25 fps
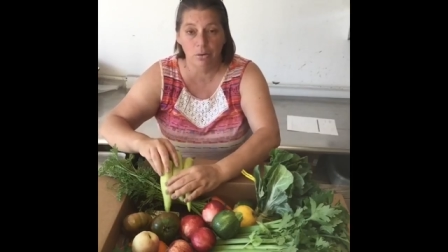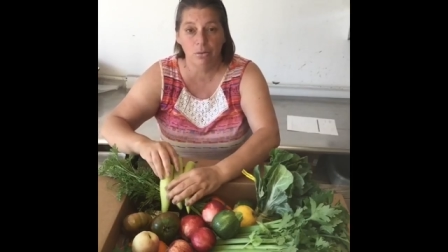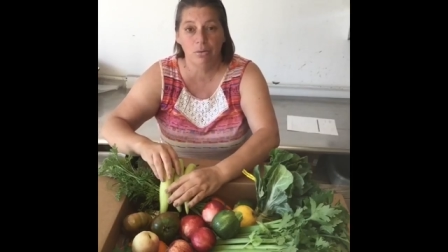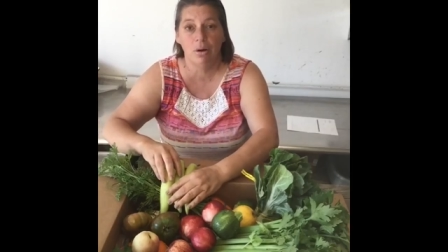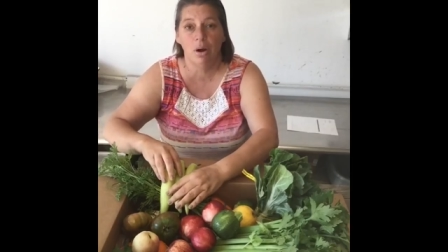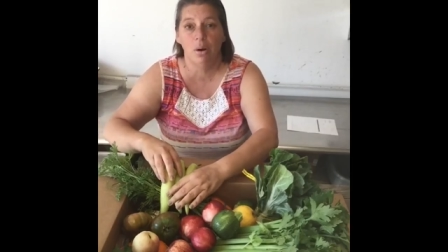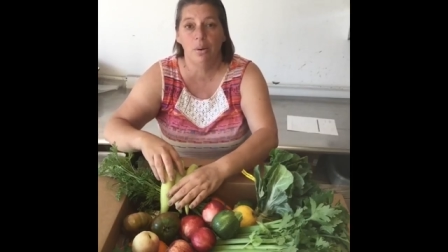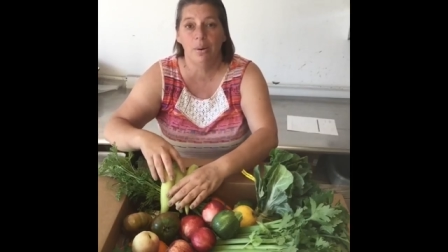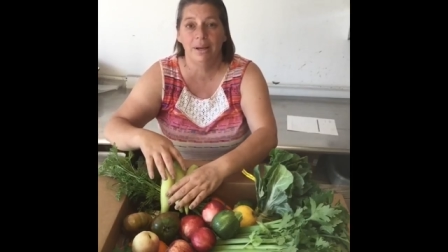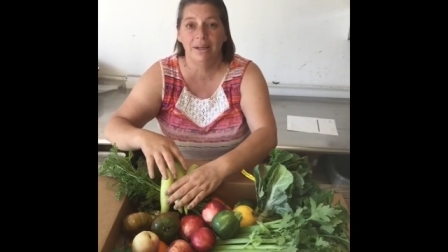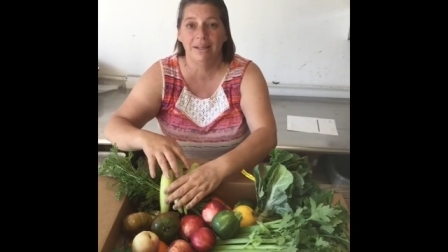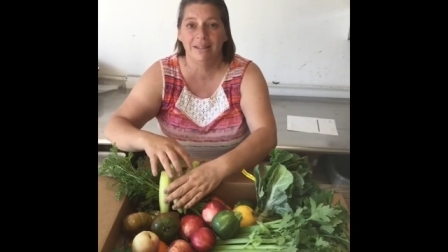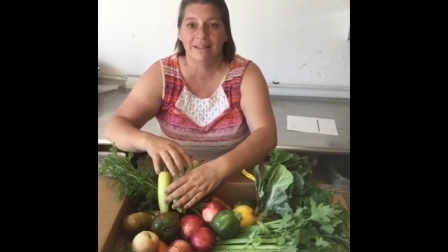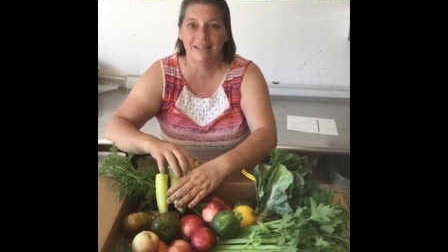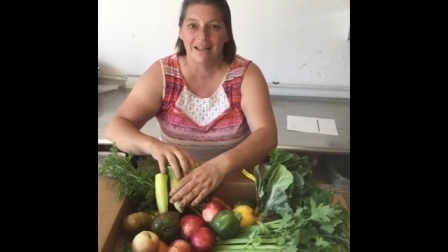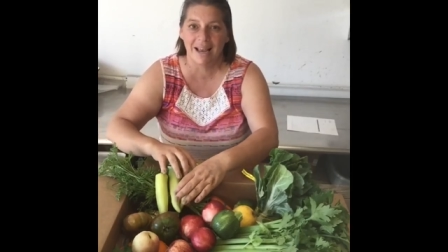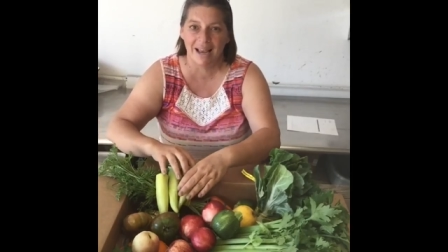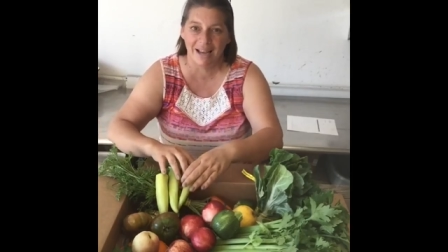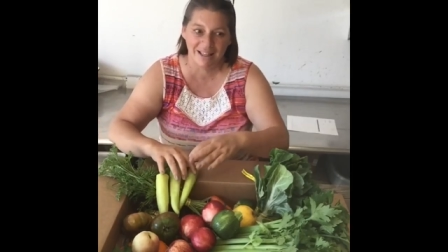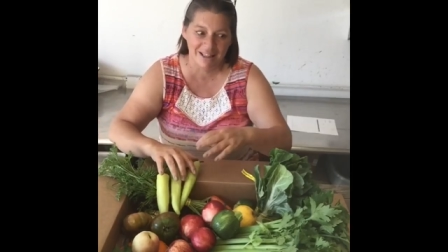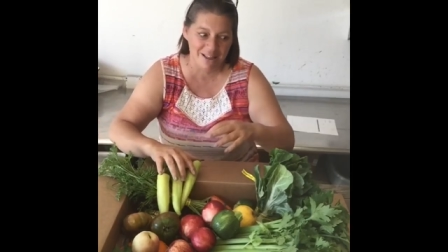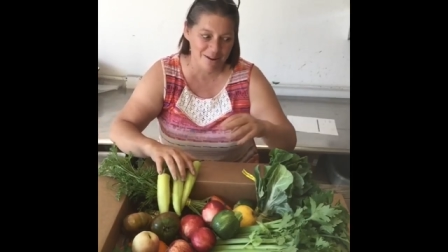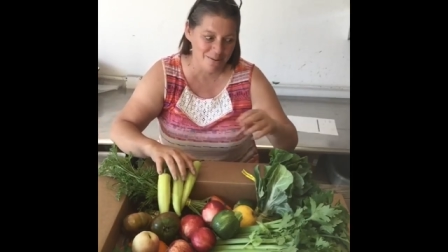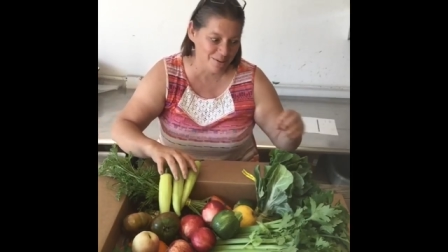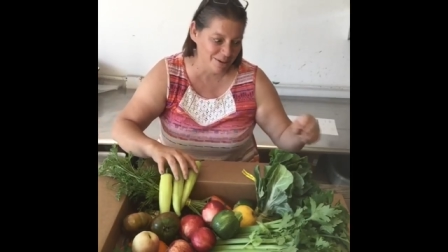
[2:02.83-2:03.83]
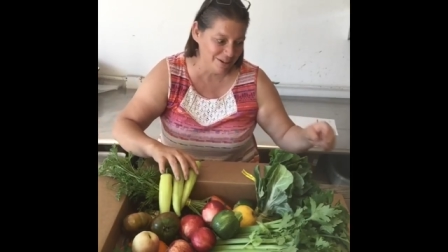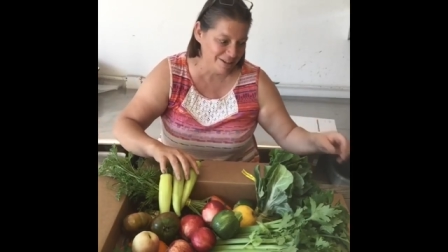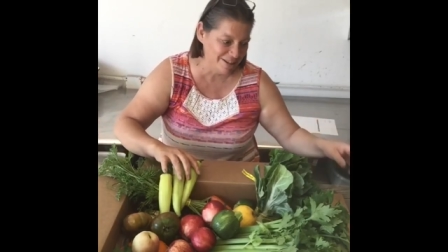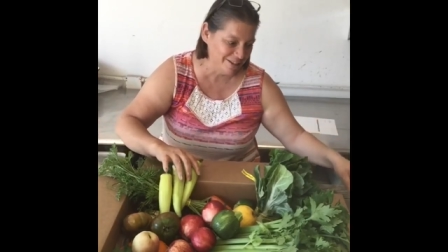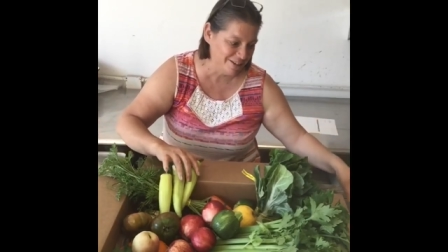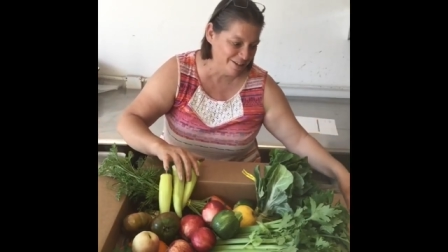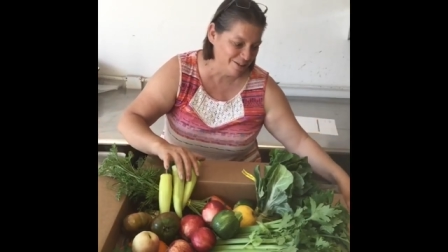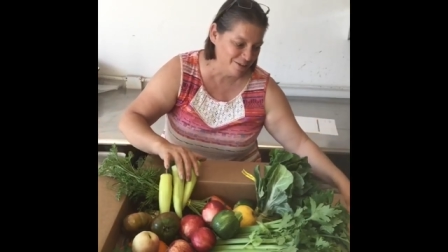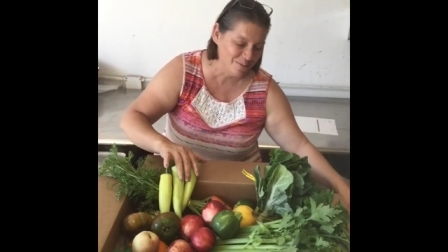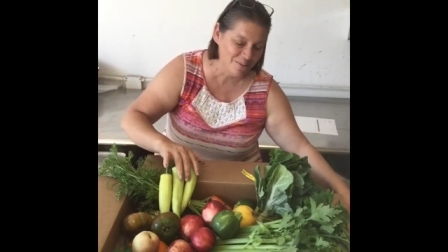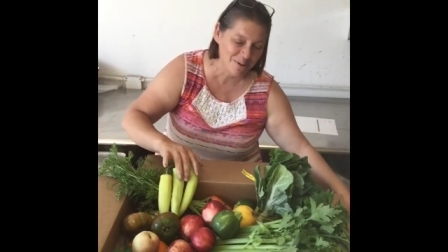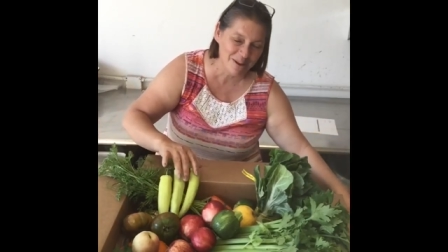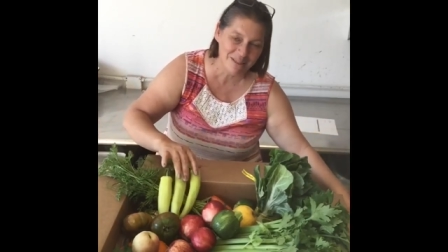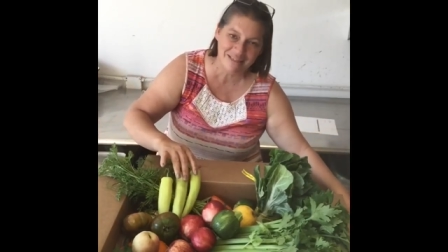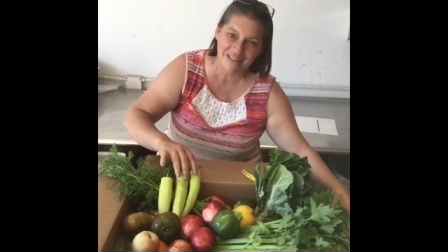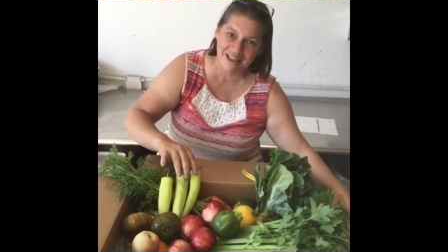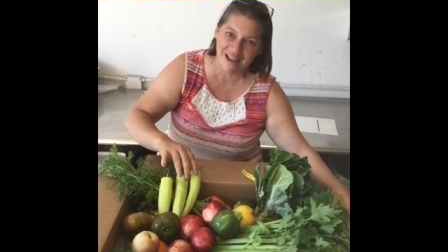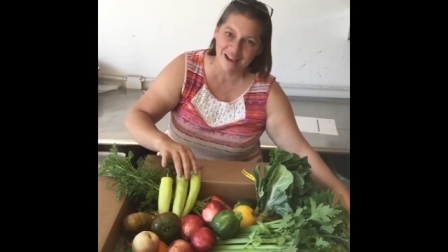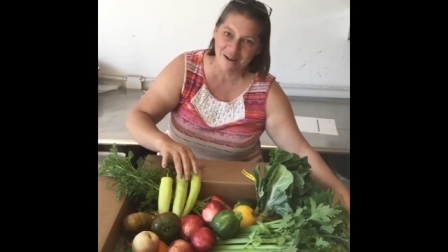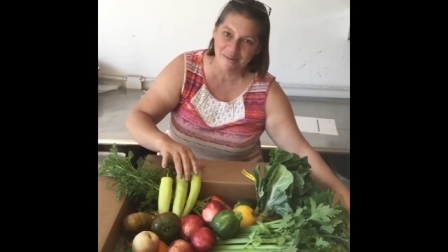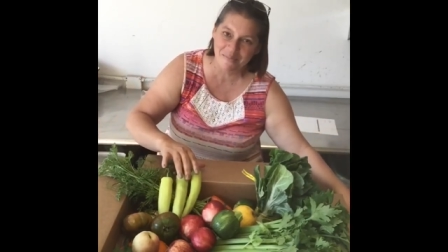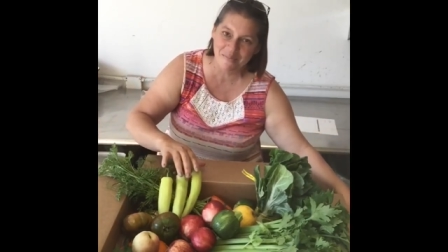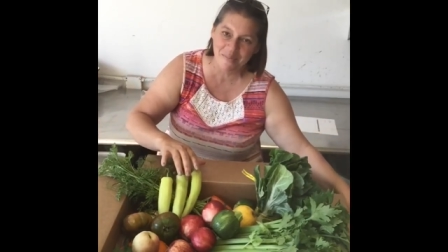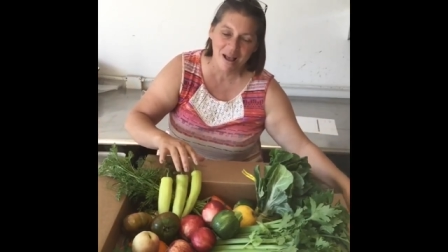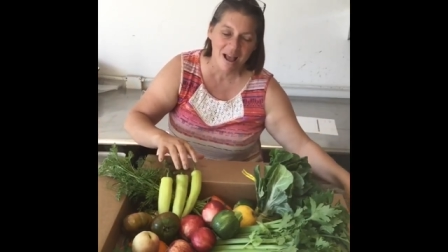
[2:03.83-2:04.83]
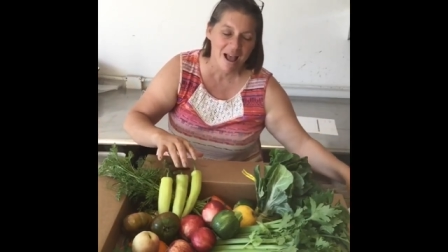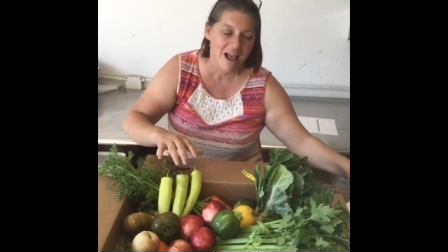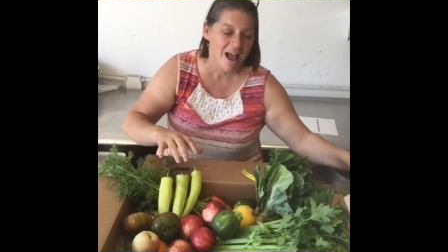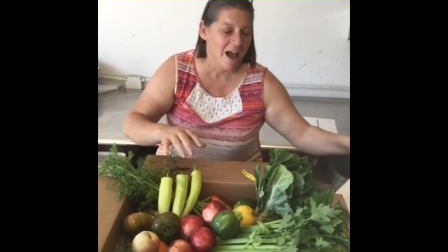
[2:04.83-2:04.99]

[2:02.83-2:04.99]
you know exactly what to do with them.